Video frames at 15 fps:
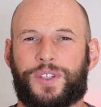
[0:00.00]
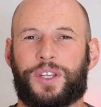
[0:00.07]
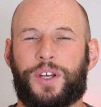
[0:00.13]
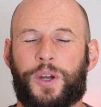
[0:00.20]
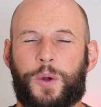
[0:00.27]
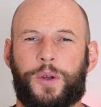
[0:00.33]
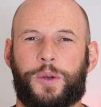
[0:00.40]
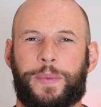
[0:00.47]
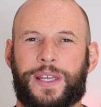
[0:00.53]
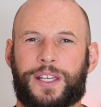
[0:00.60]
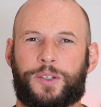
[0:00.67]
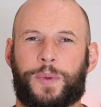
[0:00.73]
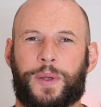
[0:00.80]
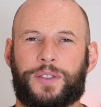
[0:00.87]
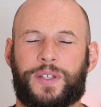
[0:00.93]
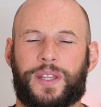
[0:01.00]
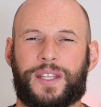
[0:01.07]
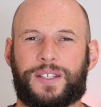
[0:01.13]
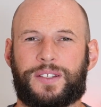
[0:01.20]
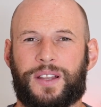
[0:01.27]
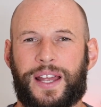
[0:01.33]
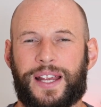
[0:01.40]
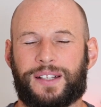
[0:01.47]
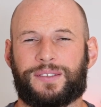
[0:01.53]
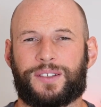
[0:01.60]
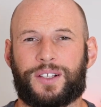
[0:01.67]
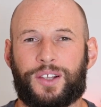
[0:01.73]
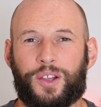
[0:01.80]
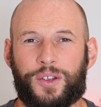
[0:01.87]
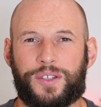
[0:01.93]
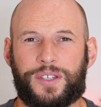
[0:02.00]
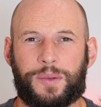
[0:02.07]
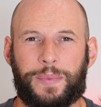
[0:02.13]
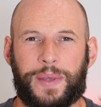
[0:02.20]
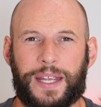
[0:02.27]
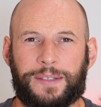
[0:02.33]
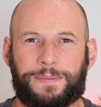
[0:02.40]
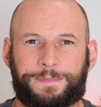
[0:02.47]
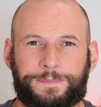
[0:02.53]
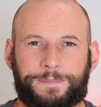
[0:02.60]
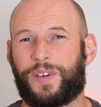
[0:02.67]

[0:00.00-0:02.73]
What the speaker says: so you don't want to be exposed to this light close to bed.